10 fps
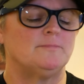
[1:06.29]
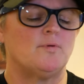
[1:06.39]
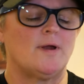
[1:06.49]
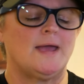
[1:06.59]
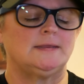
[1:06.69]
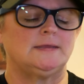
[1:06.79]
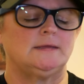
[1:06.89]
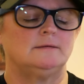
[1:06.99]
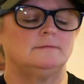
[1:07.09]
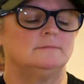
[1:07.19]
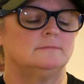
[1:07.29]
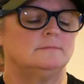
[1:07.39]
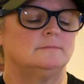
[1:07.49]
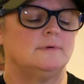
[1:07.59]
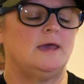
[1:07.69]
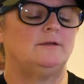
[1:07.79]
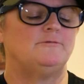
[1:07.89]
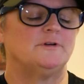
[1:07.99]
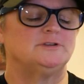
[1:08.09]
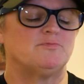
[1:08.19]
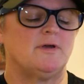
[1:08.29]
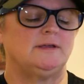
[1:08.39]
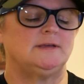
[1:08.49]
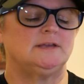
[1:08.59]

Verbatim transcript: brandy, and French brandy.